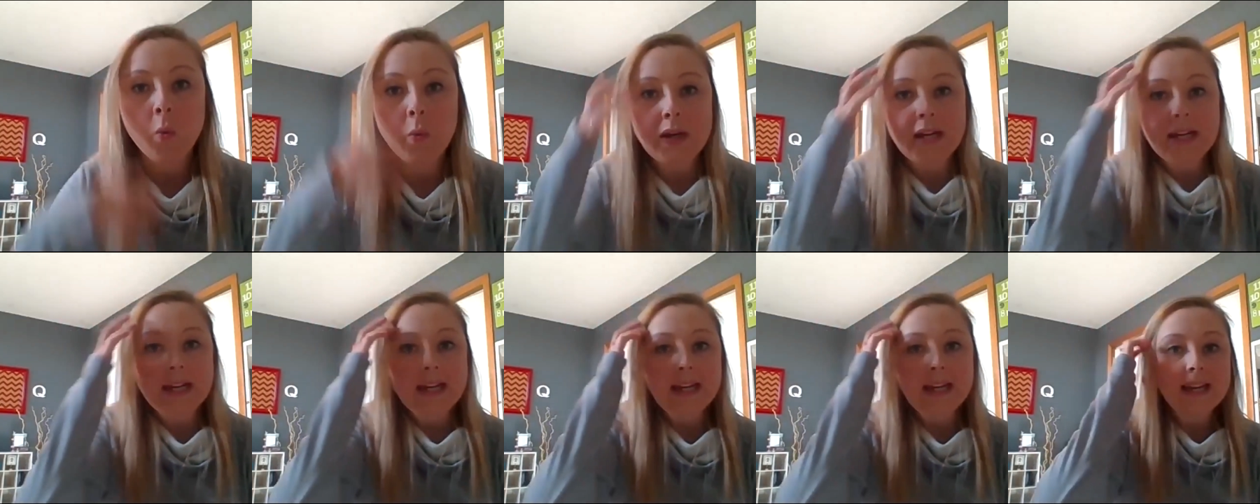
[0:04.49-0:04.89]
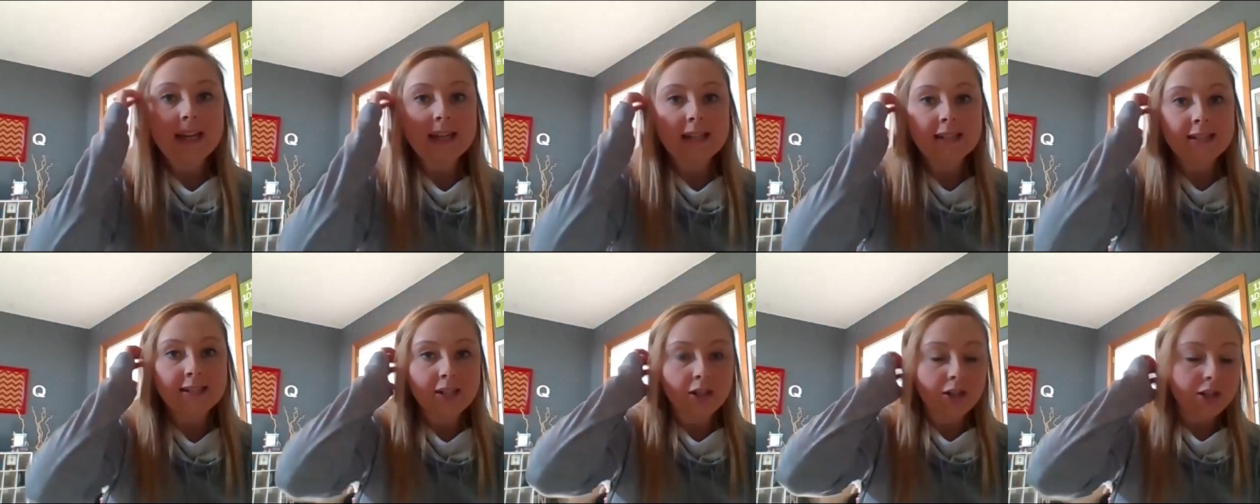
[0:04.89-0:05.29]

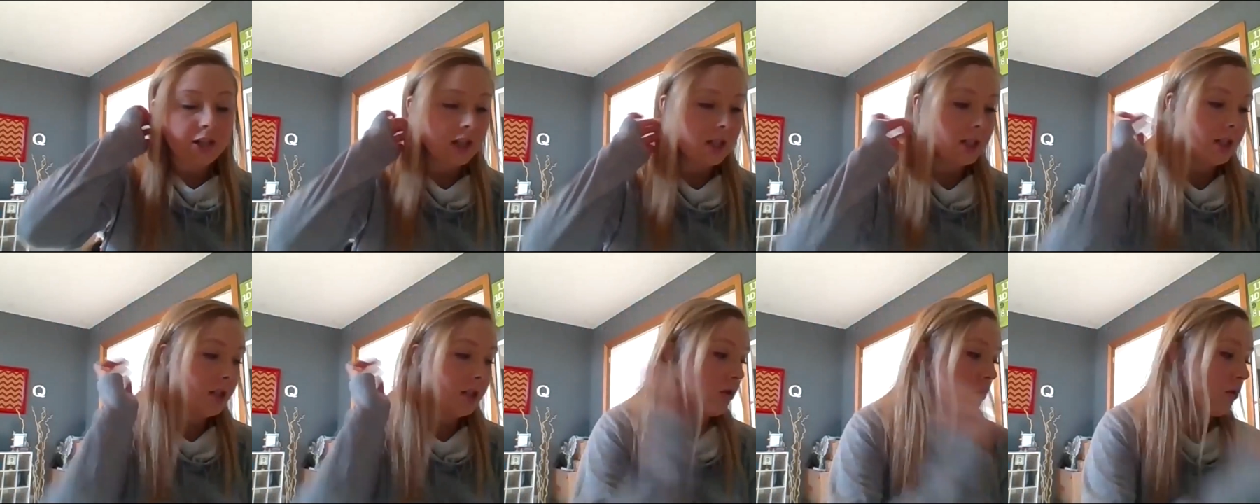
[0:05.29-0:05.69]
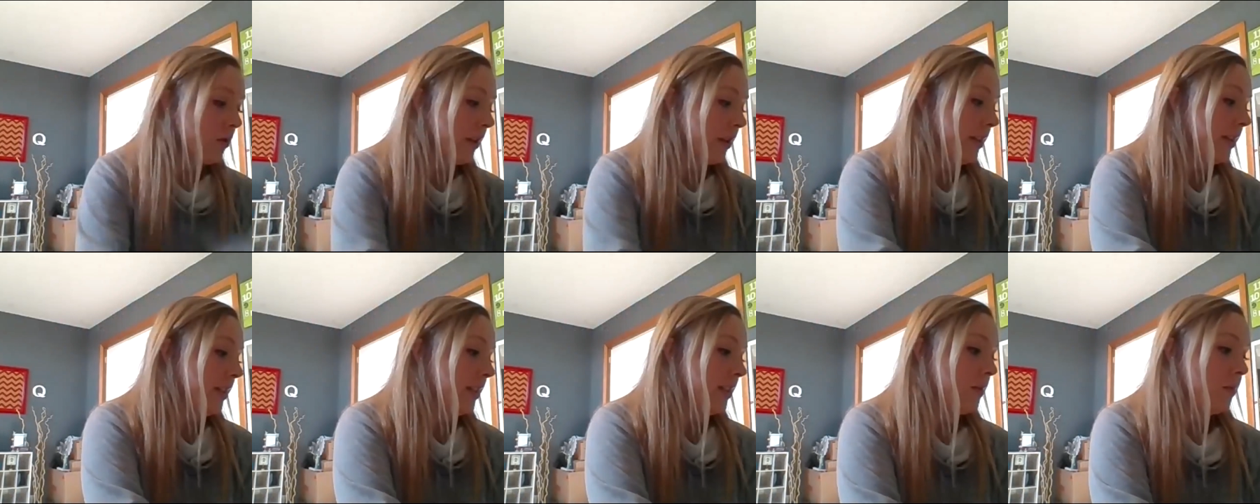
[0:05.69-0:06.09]
we started a
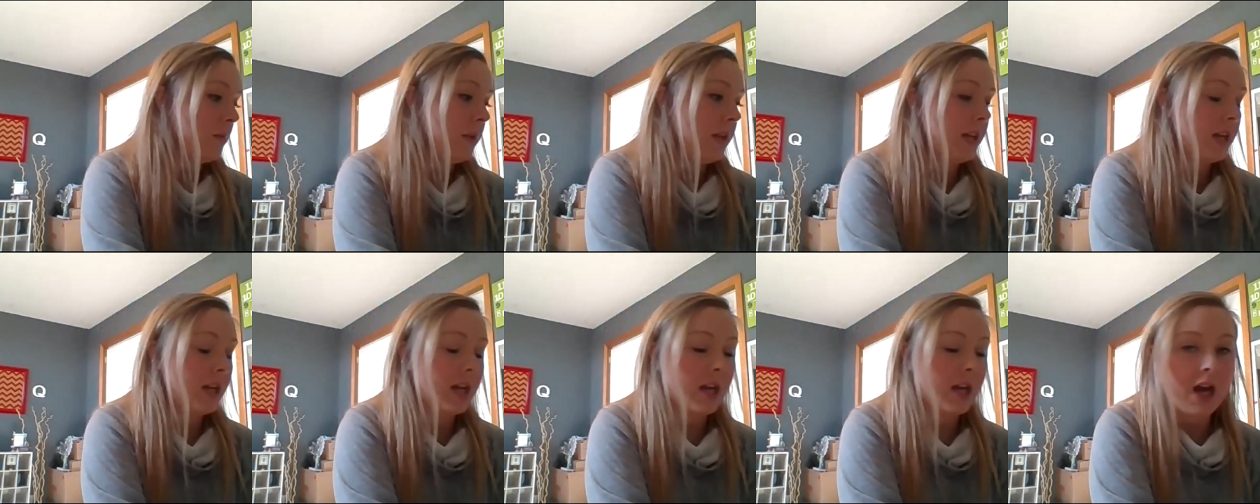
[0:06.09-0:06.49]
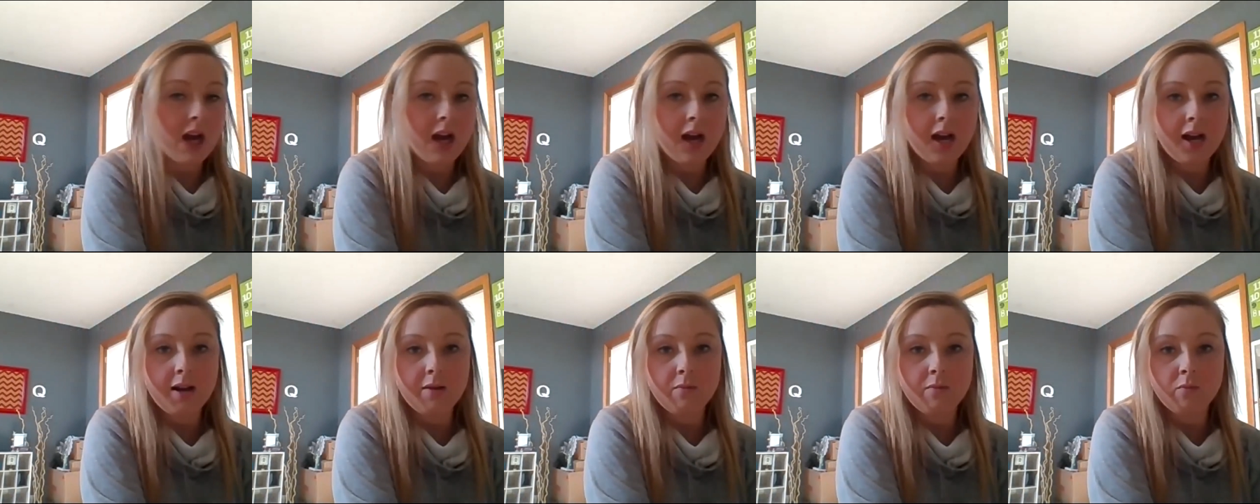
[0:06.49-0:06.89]
story this week.
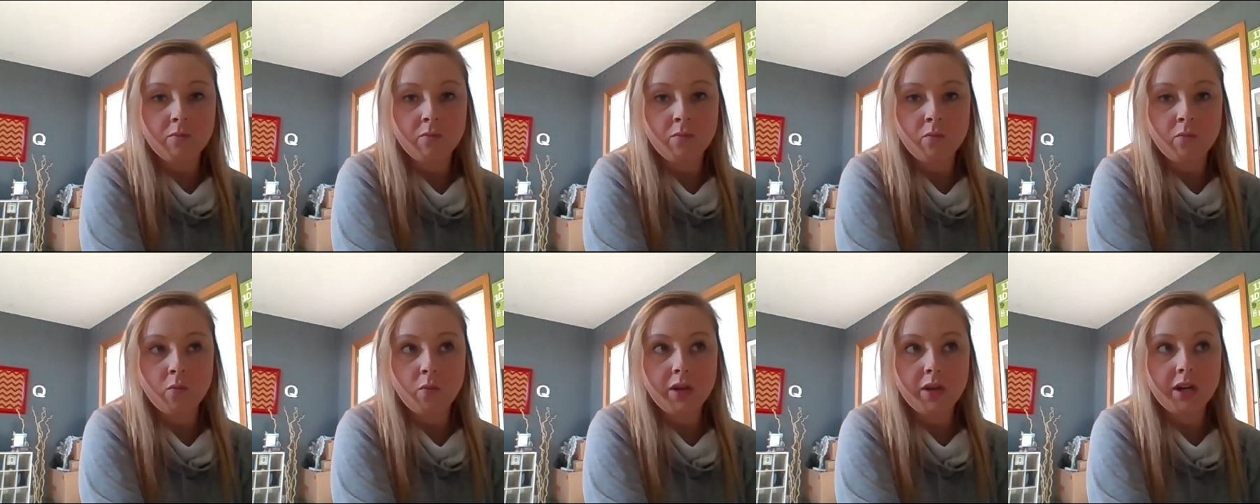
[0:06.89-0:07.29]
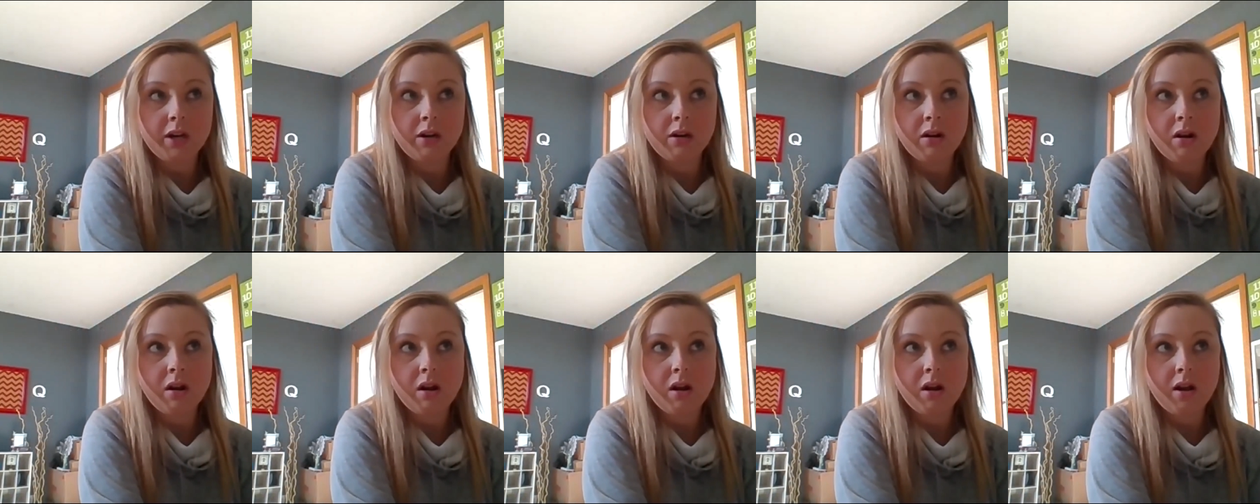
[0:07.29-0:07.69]
We
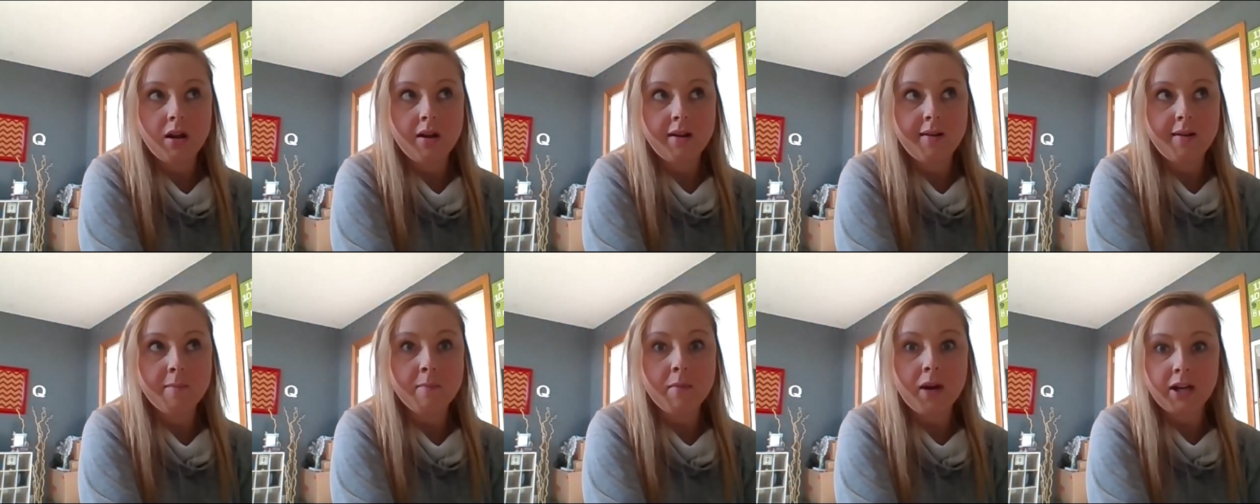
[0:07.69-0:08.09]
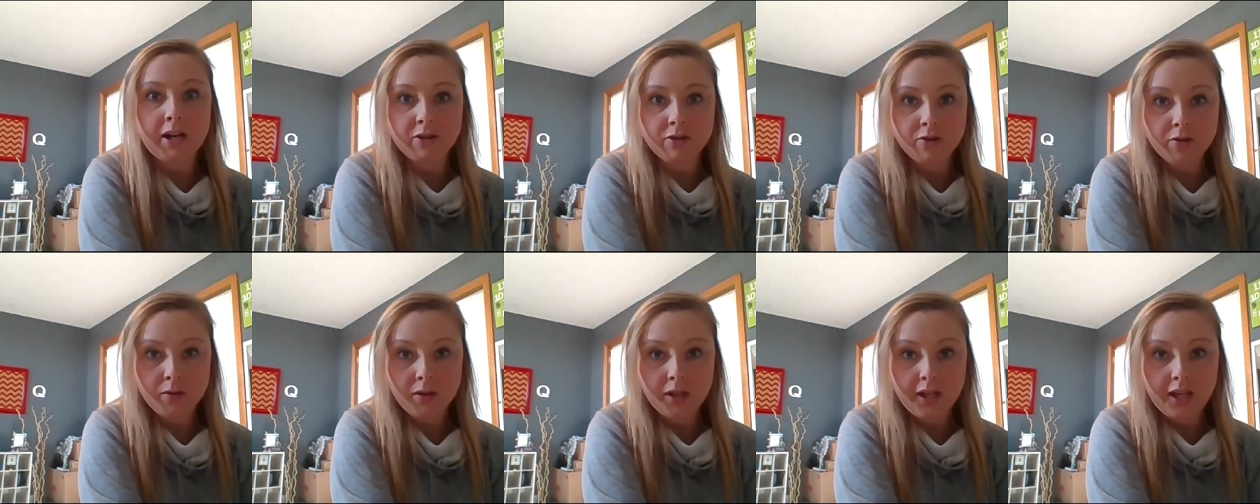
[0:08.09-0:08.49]
are on
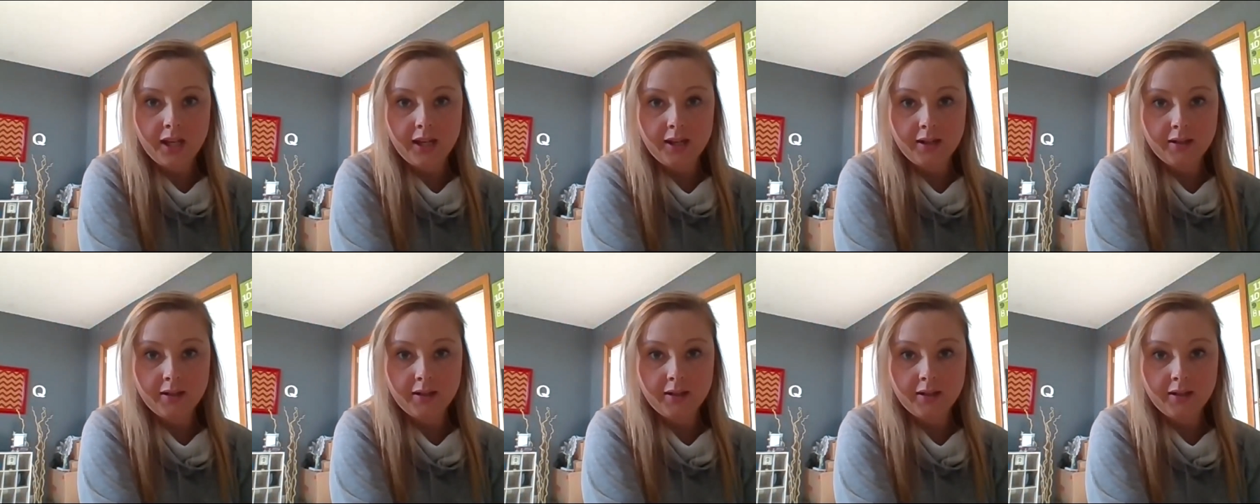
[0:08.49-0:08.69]
module